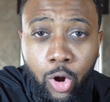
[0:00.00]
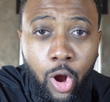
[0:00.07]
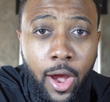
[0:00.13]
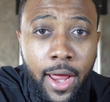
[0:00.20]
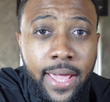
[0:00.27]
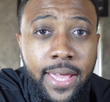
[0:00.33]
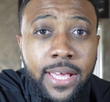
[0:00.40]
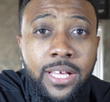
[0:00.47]
All
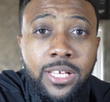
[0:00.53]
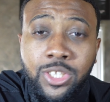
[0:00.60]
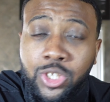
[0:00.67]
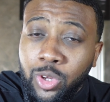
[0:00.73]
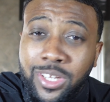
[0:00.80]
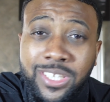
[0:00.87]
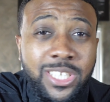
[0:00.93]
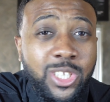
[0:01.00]
right,
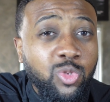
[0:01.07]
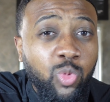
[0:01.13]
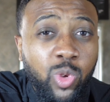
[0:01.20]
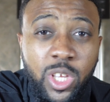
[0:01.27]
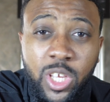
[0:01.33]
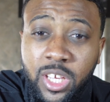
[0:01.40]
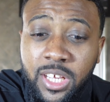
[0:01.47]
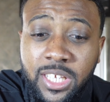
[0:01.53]
so this is
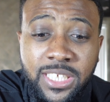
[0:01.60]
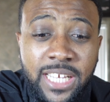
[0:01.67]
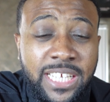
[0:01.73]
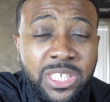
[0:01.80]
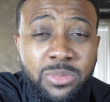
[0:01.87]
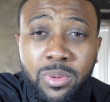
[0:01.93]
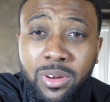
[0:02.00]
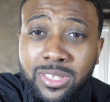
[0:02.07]
really good. Chase
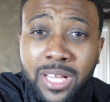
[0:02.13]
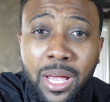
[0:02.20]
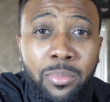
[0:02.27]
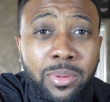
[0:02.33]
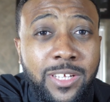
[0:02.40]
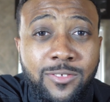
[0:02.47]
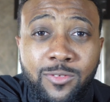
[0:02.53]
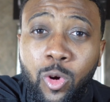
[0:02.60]
has been on top
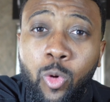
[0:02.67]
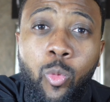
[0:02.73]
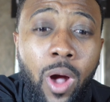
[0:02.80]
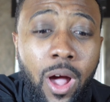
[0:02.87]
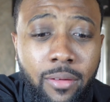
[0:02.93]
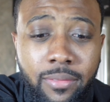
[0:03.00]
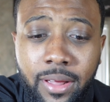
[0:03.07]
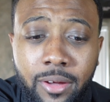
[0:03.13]
of this for a
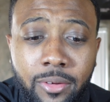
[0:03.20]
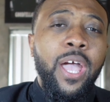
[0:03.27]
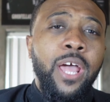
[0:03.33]
while now.